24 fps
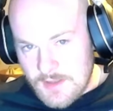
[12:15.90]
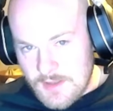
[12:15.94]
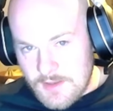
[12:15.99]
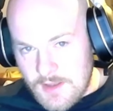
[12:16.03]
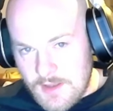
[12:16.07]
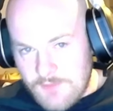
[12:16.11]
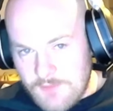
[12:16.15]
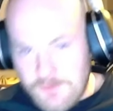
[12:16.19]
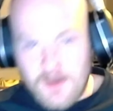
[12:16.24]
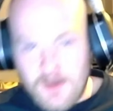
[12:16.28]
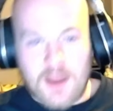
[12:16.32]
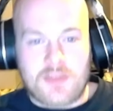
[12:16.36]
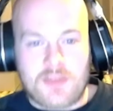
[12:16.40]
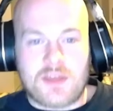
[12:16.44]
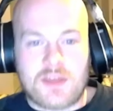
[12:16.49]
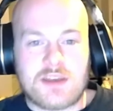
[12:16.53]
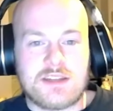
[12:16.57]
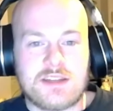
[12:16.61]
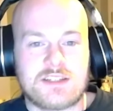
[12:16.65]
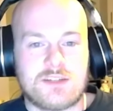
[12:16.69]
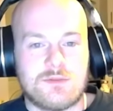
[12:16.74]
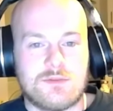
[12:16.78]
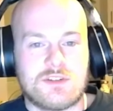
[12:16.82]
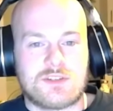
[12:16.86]
I feel like there
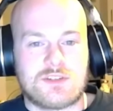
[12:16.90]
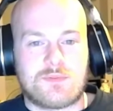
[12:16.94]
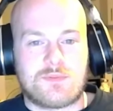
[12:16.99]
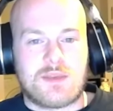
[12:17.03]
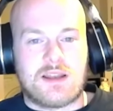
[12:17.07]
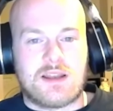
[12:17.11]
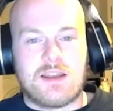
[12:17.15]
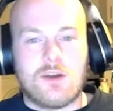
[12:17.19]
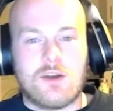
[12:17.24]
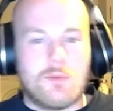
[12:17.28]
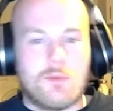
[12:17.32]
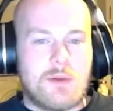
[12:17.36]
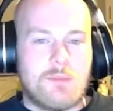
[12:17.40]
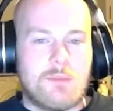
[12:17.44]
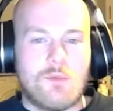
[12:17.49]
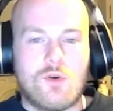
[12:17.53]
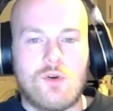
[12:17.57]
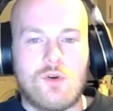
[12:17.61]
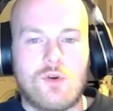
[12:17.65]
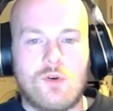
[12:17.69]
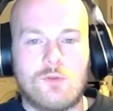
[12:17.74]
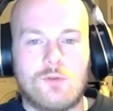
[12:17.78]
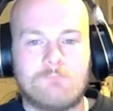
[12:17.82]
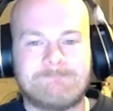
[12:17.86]
needs to just be a little bit
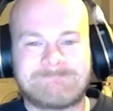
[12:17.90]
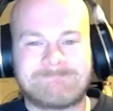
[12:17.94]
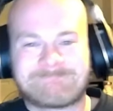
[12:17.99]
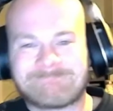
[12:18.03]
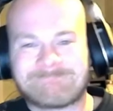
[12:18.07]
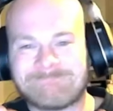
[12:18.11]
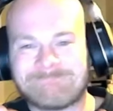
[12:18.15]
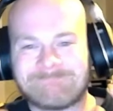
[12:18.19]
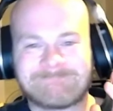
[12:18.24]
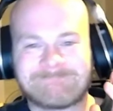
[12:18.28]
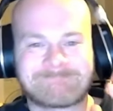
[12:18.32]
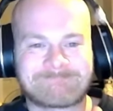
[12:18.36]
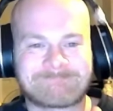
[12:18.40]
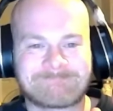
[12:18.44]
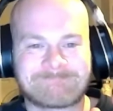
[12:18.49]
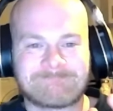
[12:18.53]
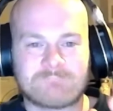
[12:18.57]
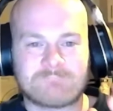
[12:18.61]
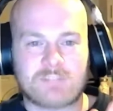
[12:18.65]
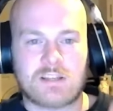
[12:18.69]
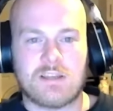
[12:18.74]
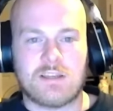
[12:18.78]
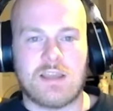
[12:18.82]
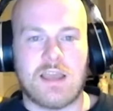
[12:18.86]
more
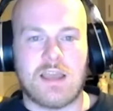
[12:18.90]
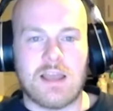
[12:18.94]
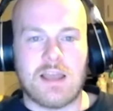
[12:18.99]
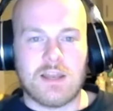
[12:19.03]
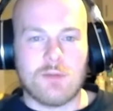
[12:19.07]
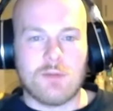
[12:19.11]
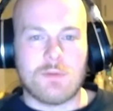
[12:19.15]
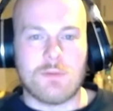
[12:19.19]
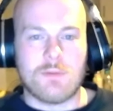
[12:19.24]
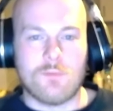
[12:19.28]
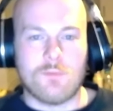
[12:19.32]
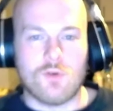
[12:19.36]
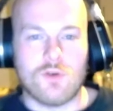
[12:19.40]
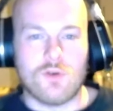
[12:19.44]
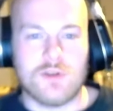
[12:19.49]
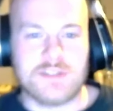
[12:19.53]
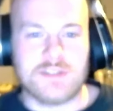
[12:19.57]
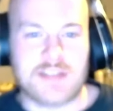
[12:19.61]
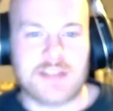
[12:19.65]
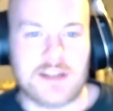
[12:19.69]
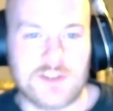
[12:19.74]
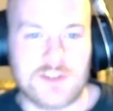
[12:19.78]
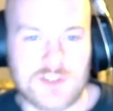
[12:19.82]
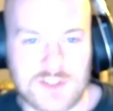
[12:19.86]

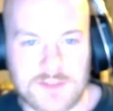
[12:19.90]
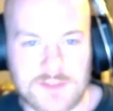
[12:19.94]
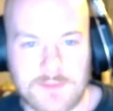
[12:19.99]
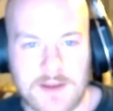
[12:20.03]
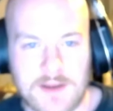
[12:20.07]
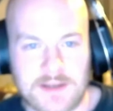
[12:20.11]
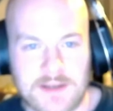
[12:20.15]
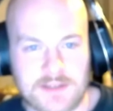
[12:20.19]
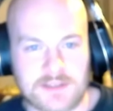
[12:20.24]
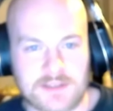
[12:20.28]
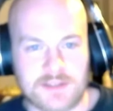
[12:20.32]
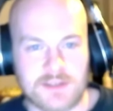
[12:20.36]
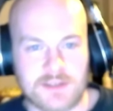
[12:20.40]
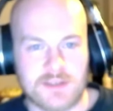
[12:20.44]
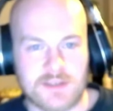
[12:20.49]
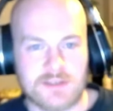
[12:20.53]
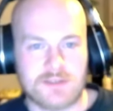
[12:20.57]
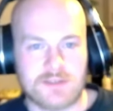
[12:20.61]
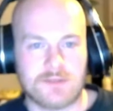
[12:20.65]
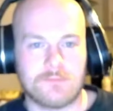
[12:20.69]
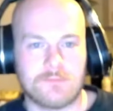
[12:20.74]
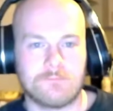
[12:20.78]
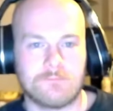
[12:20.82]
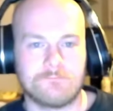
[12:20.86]
intelligence played into
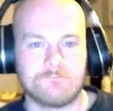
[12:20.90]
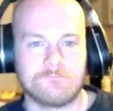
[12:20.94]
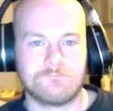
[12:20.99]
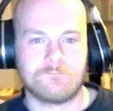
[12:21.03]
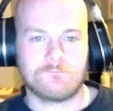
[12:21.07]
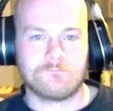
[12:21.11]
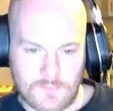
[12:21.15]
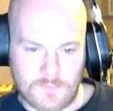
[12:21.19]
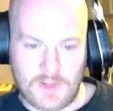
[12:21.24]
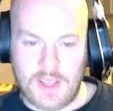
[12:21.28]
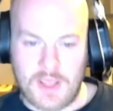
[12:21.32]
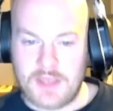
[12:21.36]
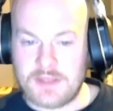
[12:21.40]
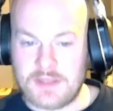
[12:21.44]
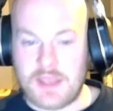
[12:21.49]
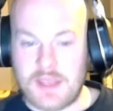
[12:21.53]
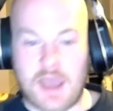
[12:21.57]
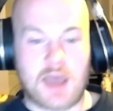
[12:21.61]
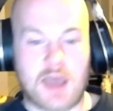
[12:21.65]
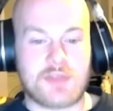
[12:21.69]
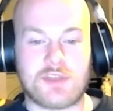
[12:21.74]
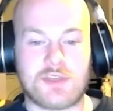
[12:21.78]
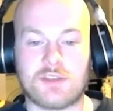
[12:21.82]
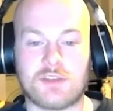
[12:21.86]
this. And
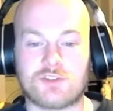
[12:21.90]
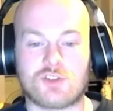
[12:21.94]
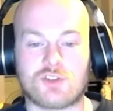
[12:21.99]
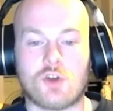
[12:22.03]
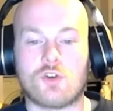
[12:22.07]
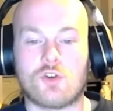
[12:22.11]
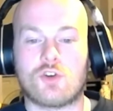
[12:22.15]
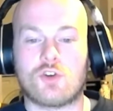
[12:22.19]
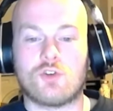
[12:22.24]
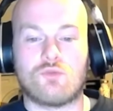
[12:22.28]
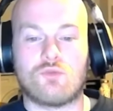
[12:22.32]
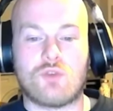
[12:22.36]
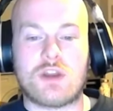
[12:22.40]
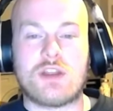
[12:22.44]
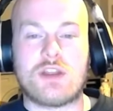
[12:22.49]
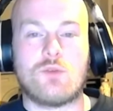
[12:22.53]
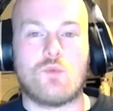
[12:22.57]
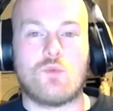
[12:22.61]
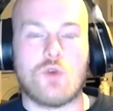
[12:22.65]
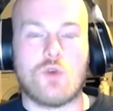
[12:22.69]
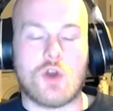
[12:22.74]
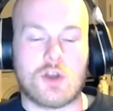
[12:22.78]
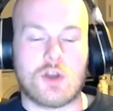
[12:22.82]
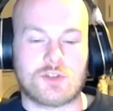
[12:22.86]
yeah, I think Tonga really
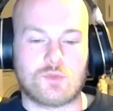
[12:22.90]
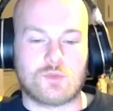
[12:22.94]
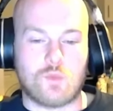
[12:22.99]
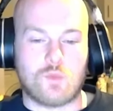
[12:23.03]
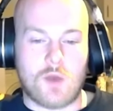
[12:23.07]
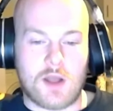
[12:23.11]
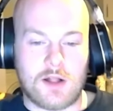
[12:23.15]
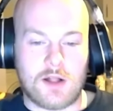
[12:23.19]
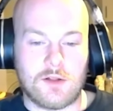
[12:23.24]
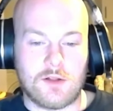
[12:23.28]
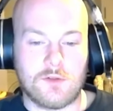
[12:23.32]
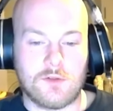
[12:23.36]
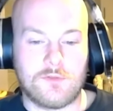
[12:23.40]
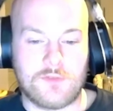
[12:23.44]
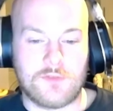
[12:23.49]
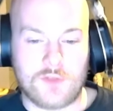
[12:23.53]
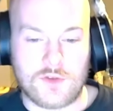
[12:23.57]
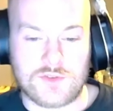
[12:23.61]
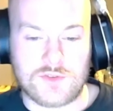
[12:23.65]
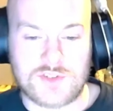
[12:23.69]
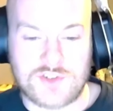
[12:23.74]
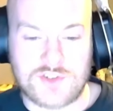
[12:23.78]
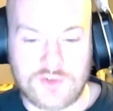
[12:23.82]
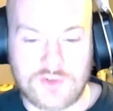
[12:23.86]
worked well for
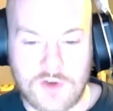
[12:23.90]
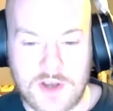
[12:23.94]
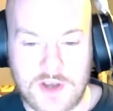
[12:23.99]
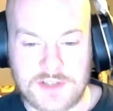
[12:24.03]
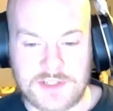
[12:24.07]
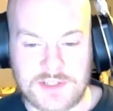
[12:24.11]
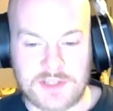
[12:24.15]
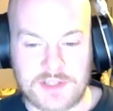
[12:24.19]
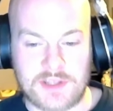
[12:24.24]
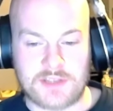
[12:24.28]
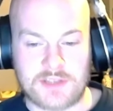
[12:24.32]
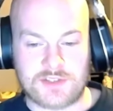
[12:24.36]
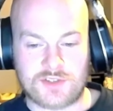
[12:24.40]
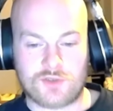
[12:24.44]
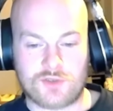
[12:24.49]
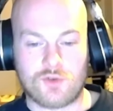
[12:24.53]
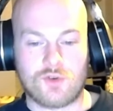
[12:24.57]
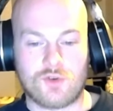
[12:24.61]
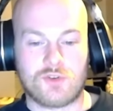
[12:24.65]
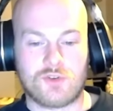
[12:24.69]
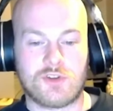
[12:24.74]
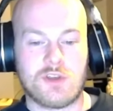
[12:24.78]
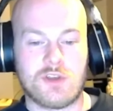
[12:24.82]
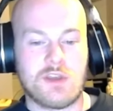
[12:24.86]
those tries that they
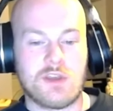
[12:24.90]
scored.